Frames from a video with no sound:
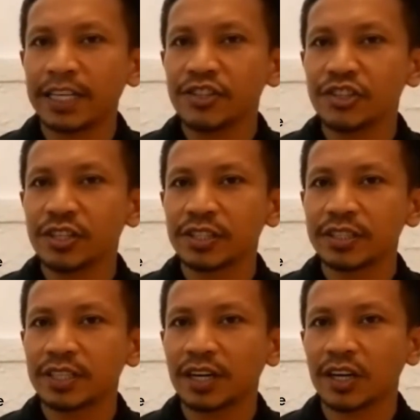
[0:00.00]

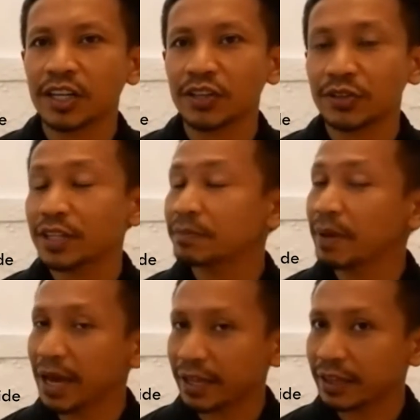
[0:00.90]
Asians are good
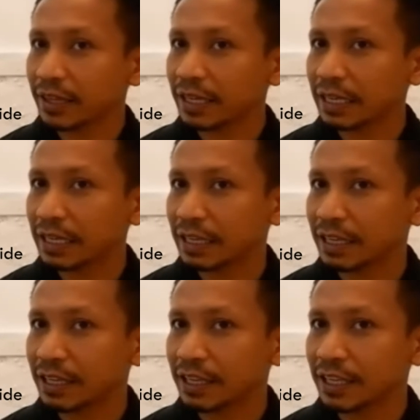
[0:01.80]
at math.
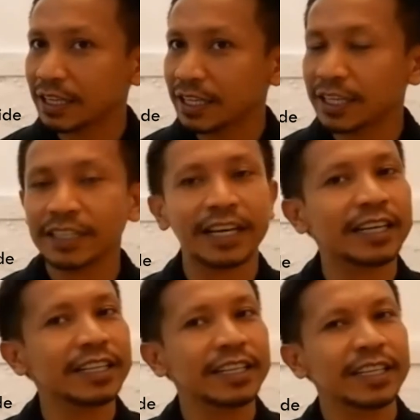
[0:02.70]

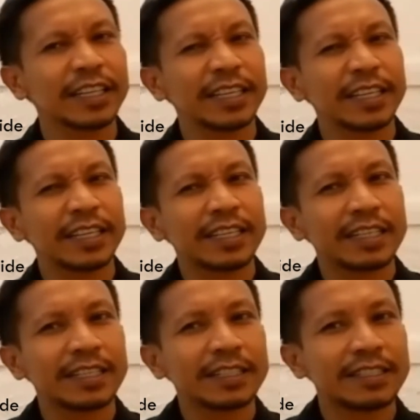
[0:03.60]
Okay,
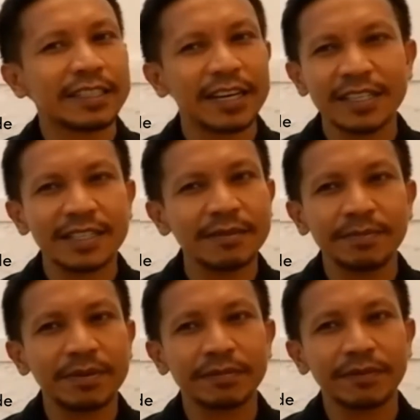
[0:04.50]

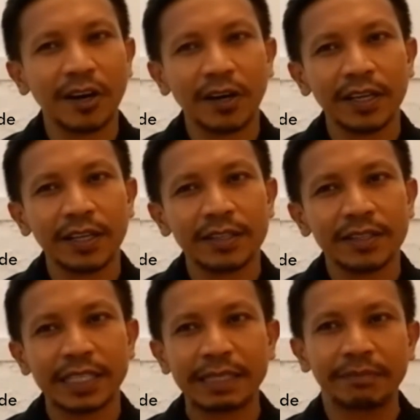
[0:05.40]
doesn't provide
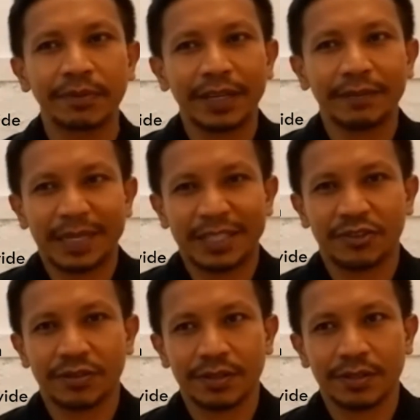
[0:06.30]
the complete
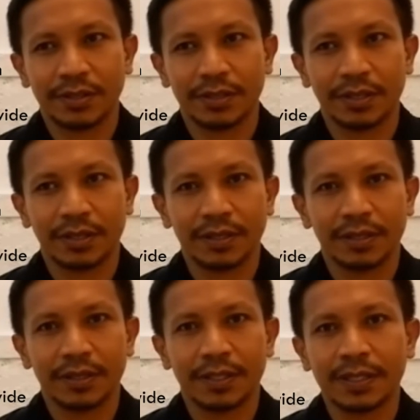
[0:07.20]
pictures.
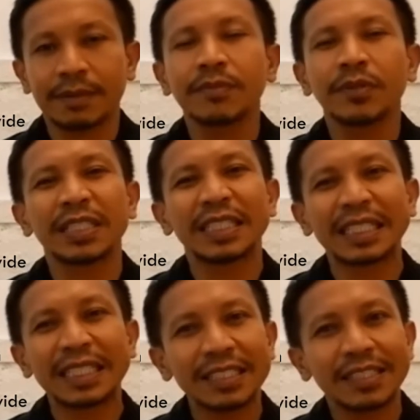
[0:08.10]

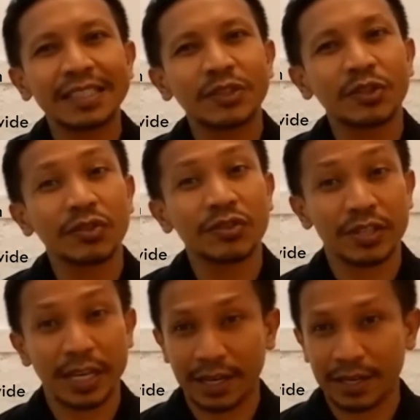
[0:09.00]
Someone needs to
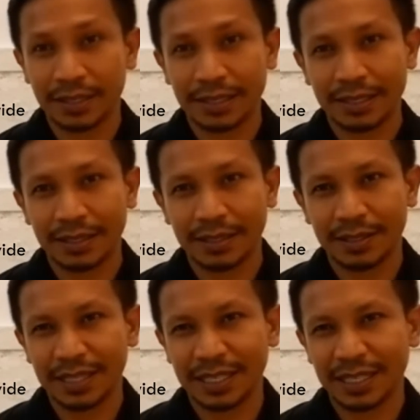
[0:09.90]
understand
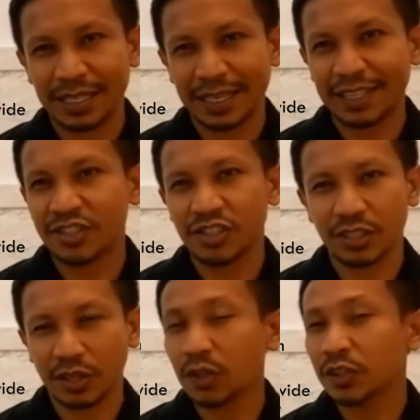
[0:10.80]
the
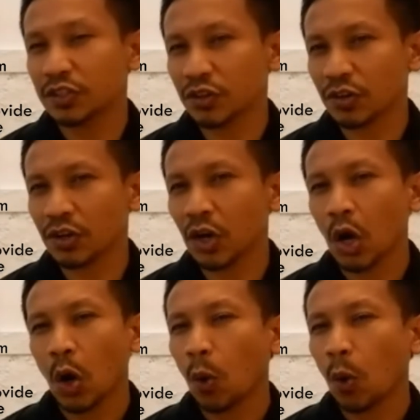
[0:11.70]
Asian culture